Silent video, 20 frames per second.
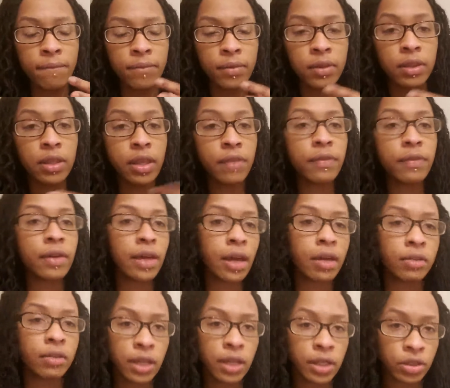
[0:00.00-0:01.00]
living
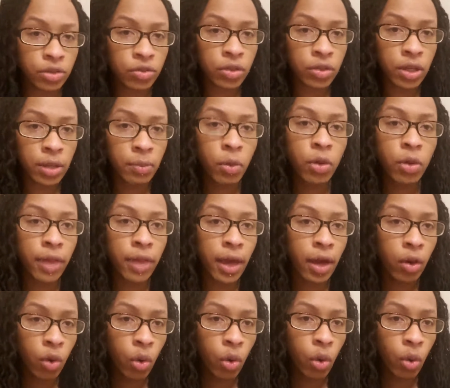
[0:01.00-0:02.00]
out that dream or
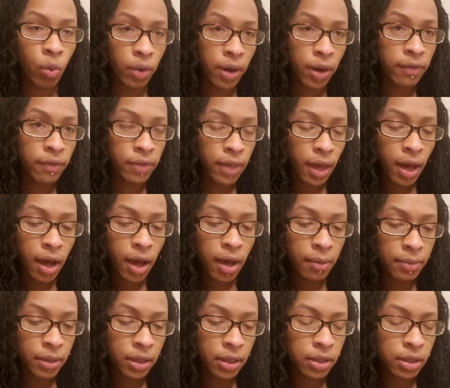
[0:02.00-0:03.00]
that goal, whatever that
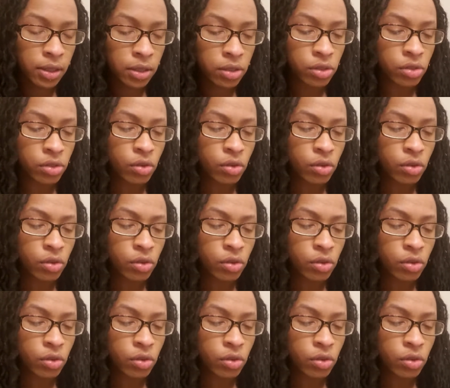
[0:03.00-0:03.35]
hobby is.